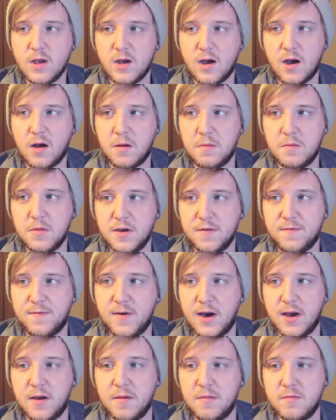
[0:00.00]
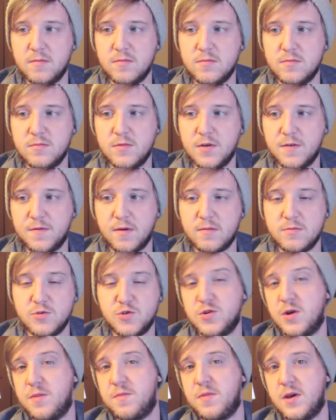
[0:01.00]
If I'm
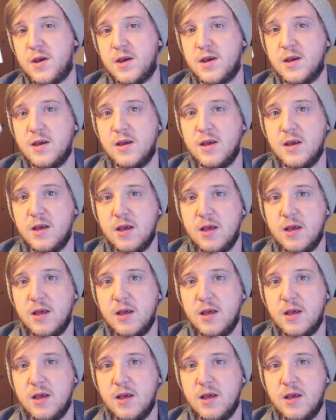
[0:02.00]
dripping,